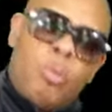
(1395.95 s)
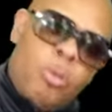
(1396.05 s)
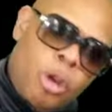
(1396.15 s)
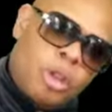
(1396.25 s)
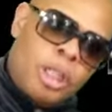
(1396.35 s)

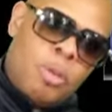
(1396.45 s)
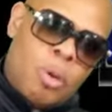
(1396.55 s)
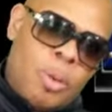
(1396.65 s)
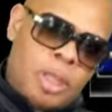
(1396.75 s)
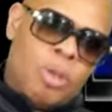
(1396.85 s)
Usually
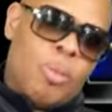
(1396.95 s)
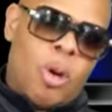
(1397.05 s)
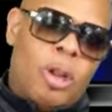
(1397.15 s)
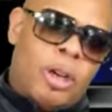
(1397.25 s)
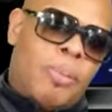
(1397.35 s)
when we do
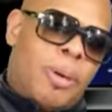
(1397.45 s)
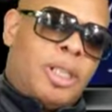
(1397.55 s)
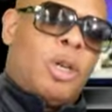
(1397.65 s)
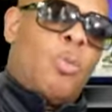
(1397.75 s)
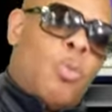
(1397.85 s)
balling on a
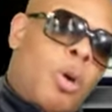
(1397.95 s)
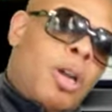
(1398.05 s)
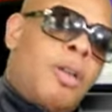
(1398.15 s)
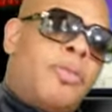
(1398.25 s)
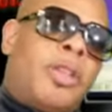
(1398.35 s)
Budget,
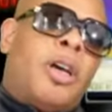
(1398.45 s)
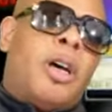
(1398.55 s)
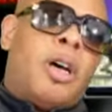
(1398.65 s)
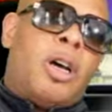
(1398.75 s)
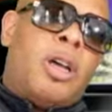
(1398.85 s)
one of
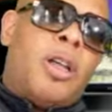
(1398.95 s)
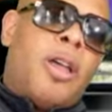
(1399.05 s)
the